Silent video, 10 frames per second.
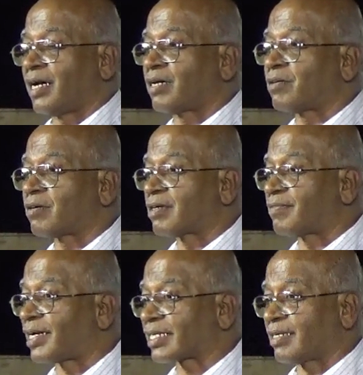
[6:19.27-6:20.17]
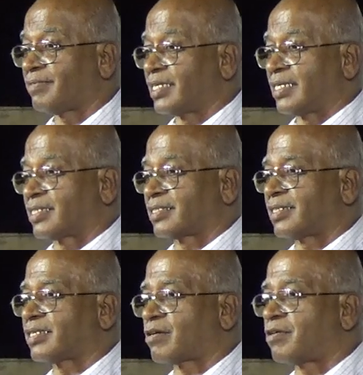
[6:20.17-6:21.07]
I don't know at what level it is
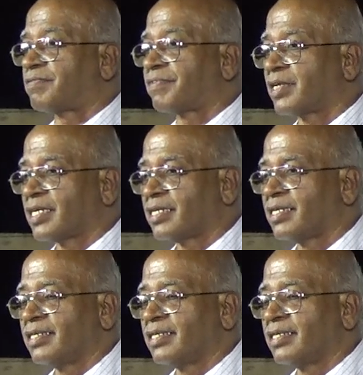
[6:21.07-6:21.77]
there. Hopefully,